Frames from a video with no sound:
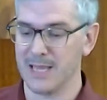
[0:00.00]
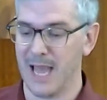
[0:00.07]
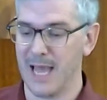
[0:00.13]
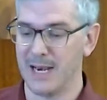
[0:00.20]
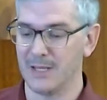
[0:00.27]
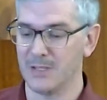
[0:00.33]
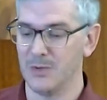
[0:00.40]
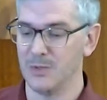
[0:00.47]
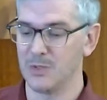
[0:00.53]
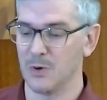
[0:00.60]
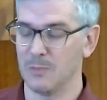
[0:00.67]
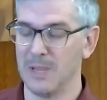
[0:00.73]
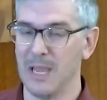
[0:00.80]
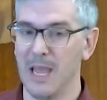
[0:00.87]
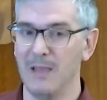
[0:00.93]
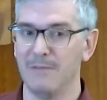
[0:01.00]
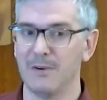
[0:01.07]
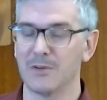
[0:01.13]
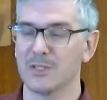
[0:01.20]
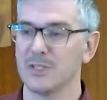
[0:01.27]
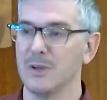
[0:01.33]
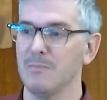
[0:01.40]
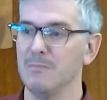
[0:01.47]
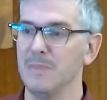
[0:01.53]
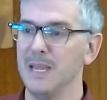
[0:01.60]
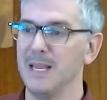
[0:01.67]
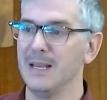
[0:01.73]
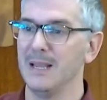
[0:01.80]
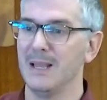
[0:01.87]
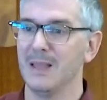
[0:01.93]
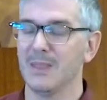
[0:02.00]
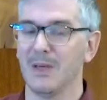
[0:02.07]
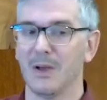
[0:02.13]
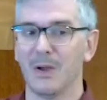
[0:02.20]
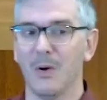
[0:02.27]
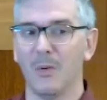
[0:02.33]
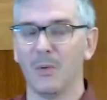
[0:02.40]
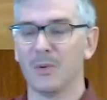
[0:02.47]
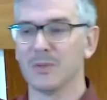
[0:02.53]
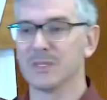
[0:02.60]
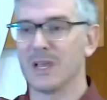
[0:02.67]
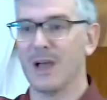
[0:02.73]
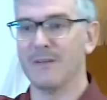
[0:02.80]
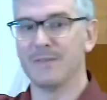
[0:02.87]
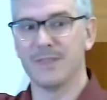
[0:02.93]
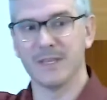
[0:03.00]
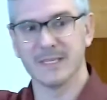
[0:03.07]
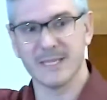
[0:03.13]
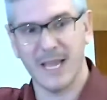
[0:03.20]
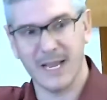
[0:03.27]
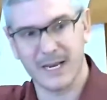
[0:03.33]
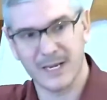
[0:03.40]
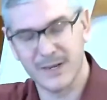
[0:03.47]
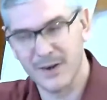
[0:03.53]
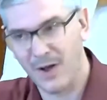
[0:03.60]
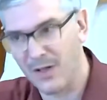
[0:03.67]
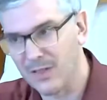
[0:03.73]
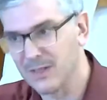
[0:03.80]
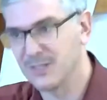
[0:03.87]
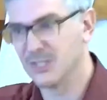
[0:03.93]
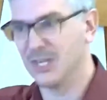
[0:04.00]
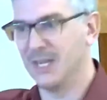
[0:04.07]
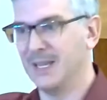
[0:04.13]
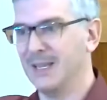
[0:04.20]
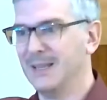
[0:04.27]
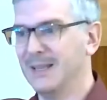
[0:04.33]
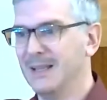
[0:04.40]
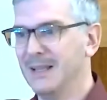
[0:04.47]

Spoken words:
attitudes, or behaviors to meet the goals of the technology